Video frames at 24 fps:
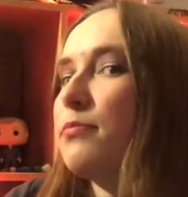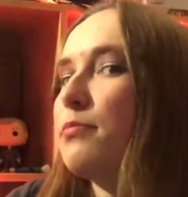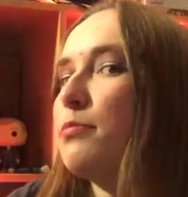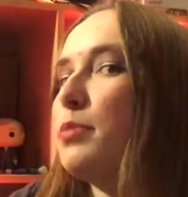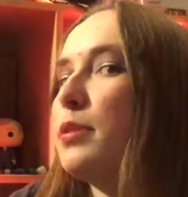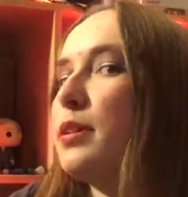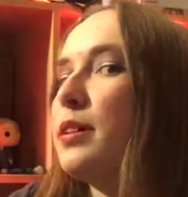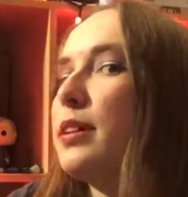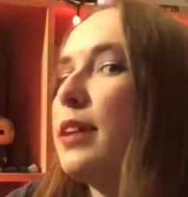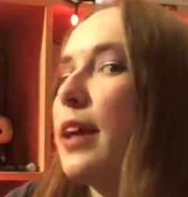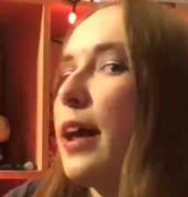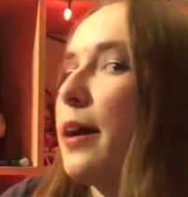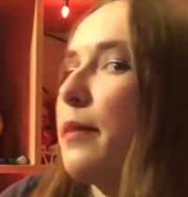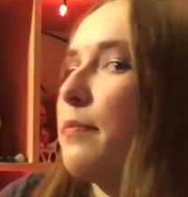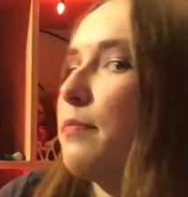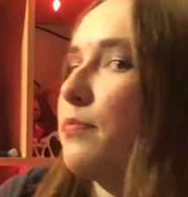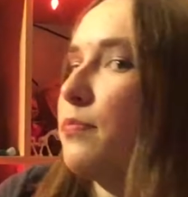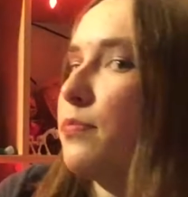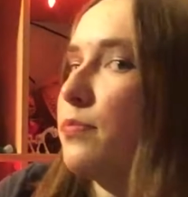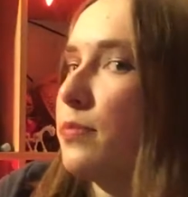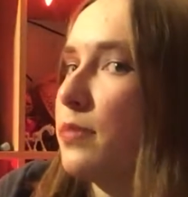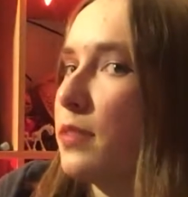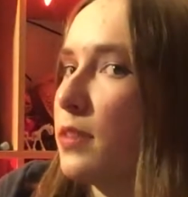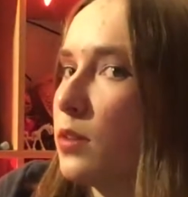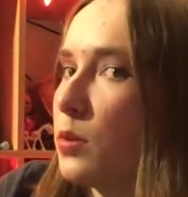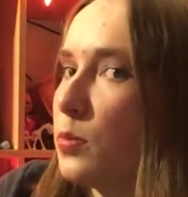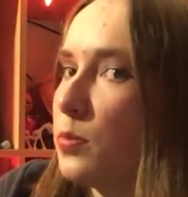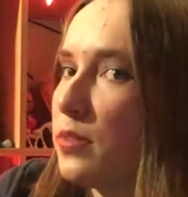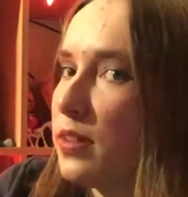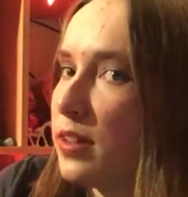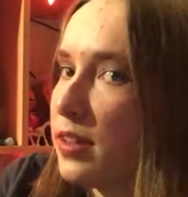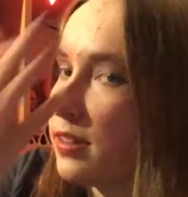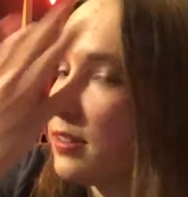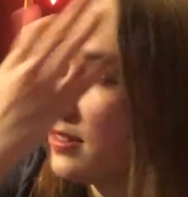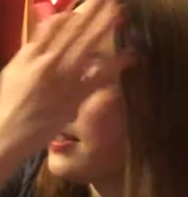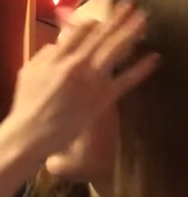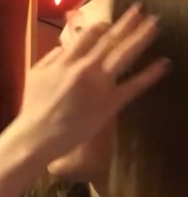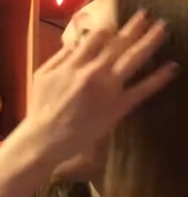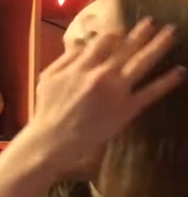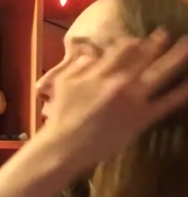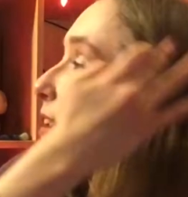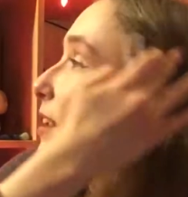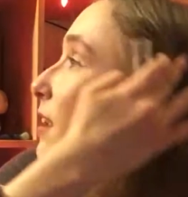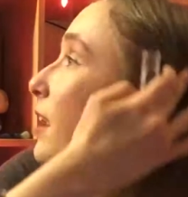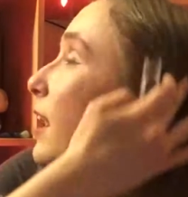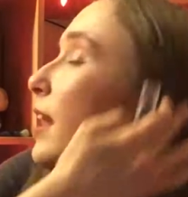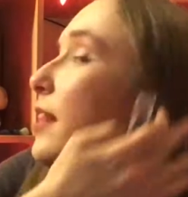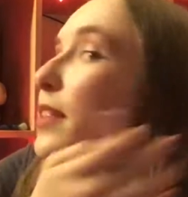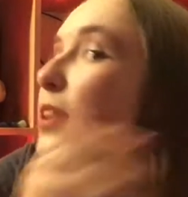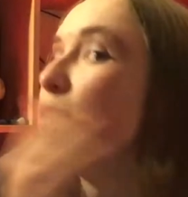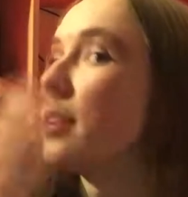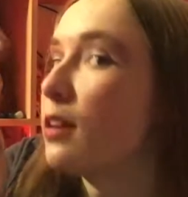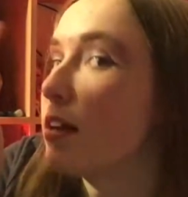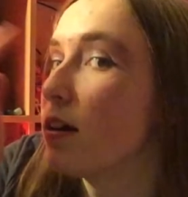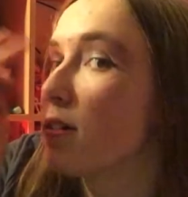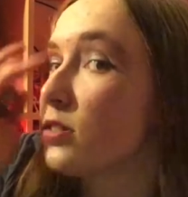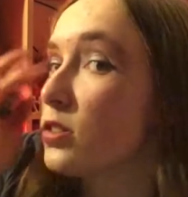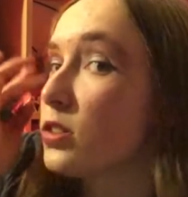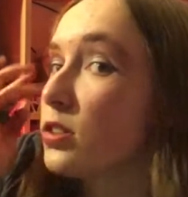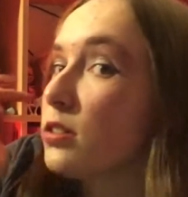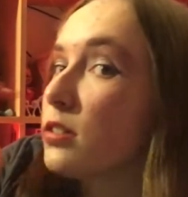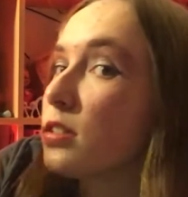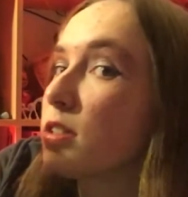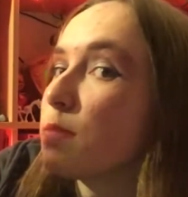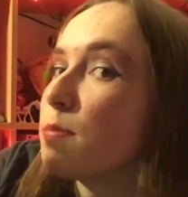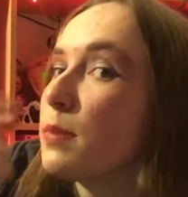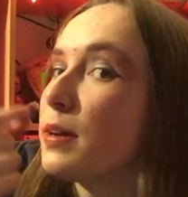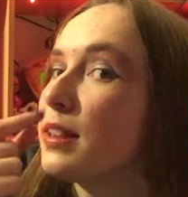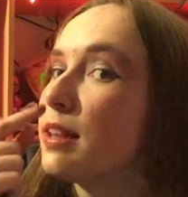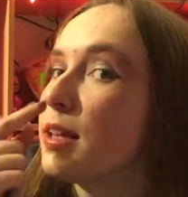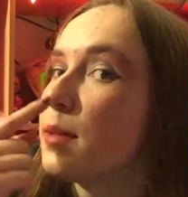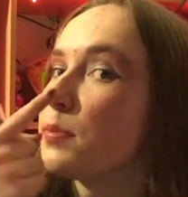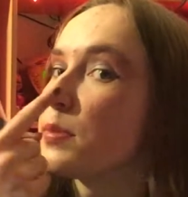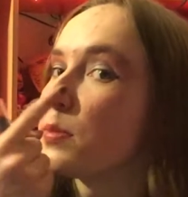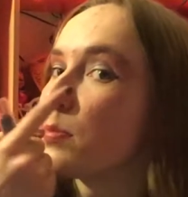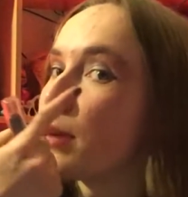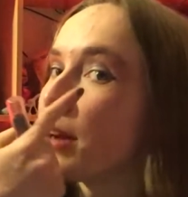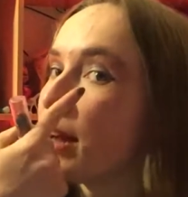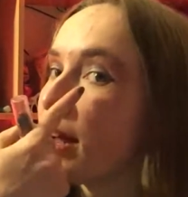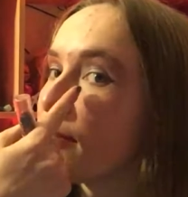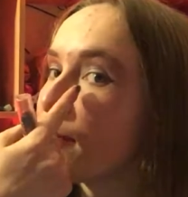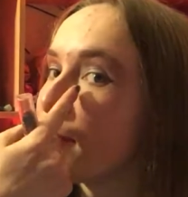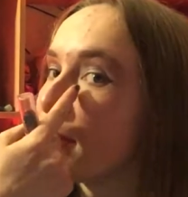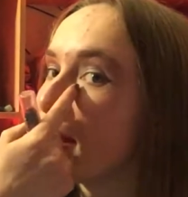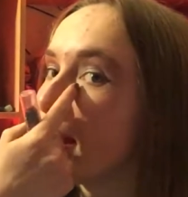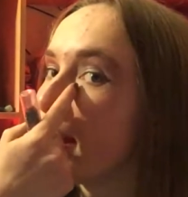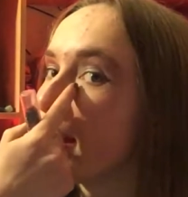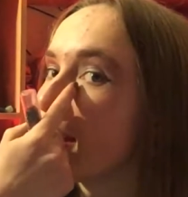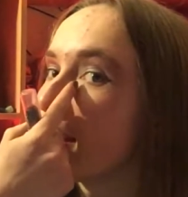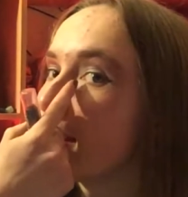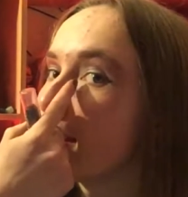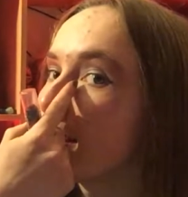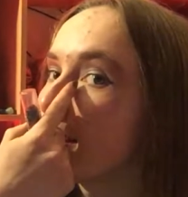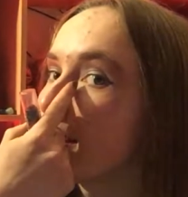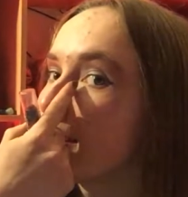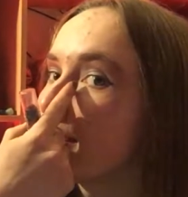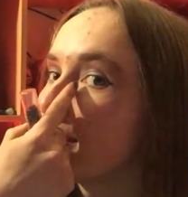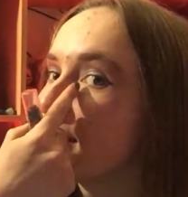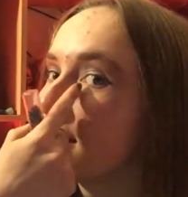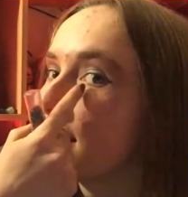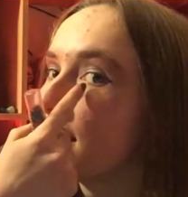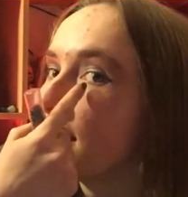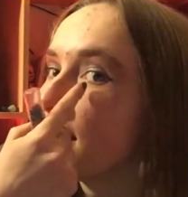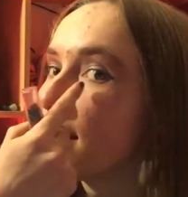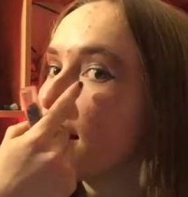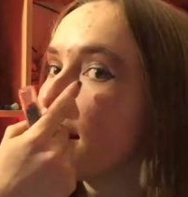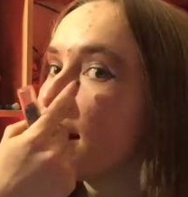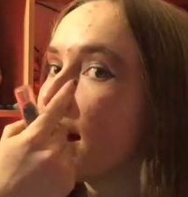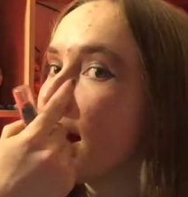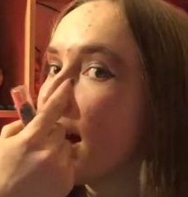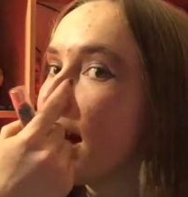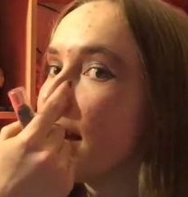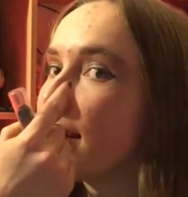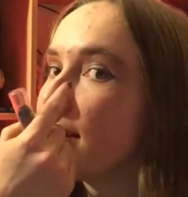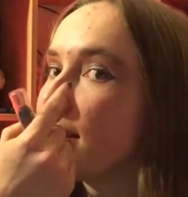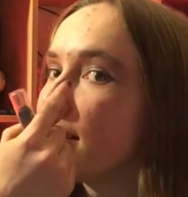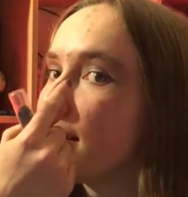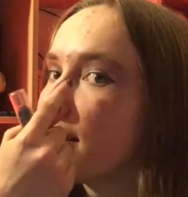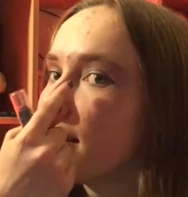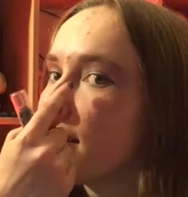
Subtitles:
But yeah, hopefully you can see that. And then not just my lips, but I have my eyes. I